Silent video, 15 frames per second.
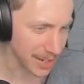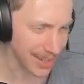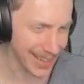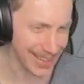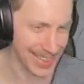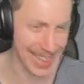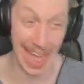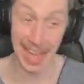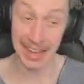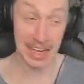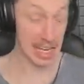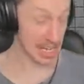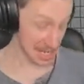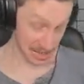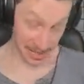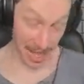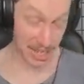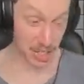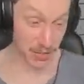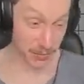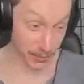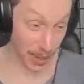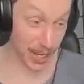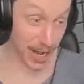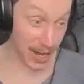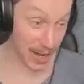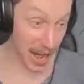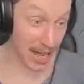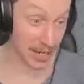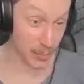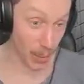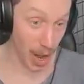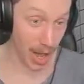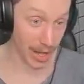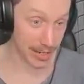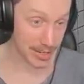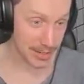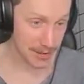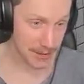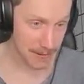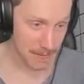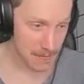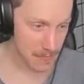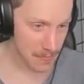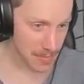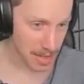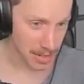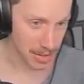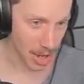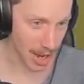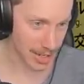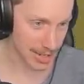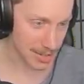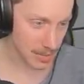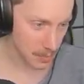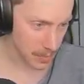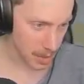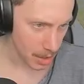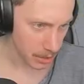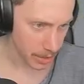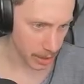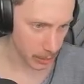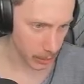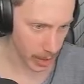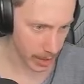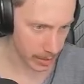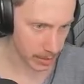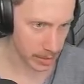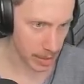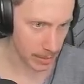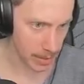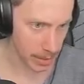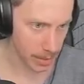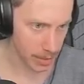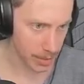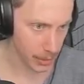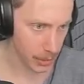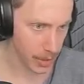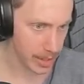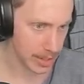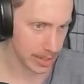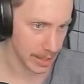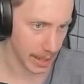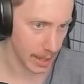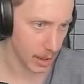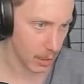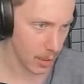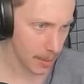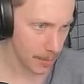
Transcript: that, that just flat out ain't right. Nice. Okay, we're at number three now.